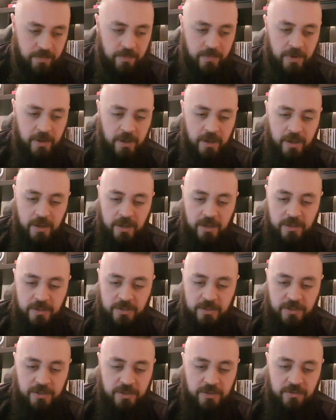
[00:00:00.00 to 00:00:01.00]
It's
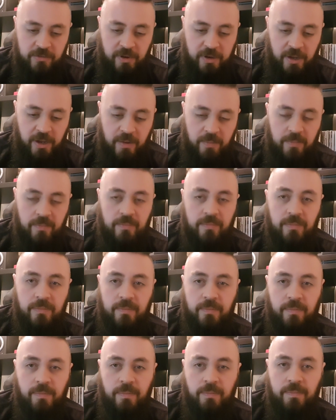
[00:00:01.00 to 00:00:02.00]
just straight up
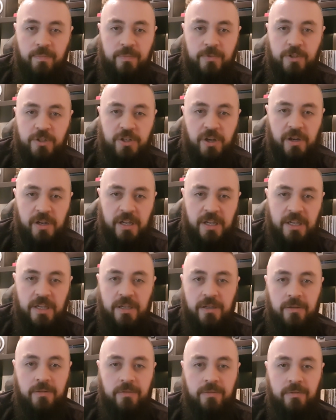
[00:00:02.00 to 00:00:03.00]

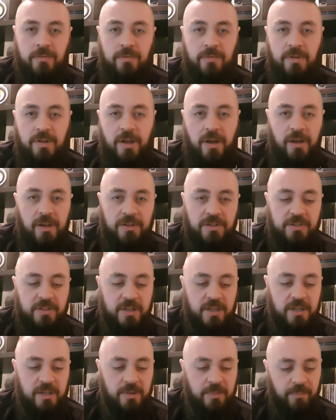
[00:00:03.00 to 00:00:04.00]
chuggy,
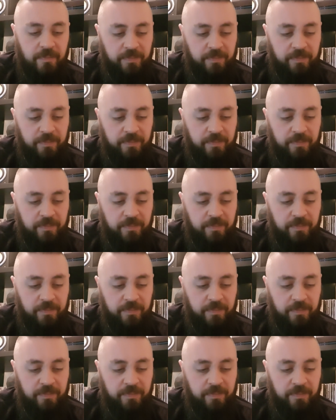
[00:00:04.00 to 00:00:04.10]
nasty